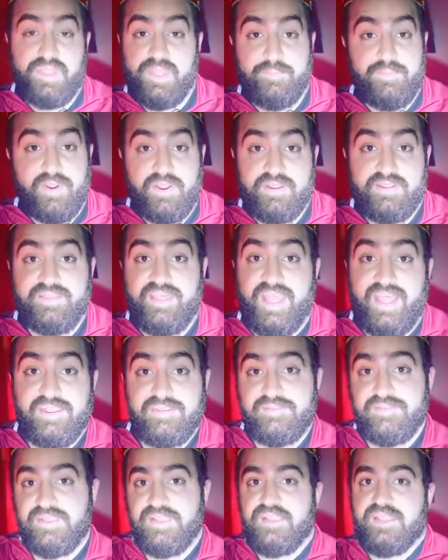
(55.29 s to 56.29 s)
be a part of that.
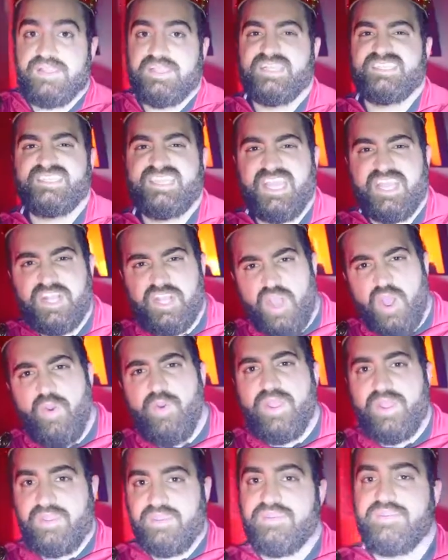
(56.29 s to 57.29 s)
Let's get
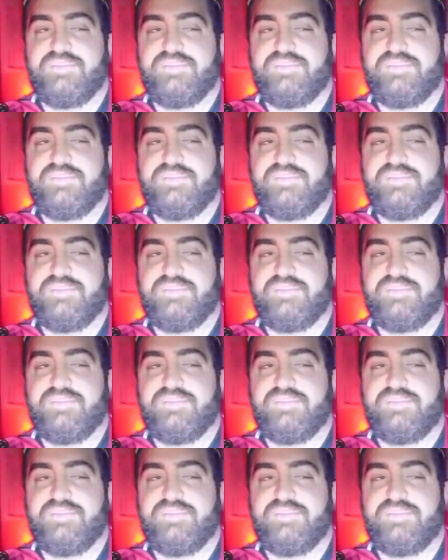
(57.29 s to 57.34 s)
going.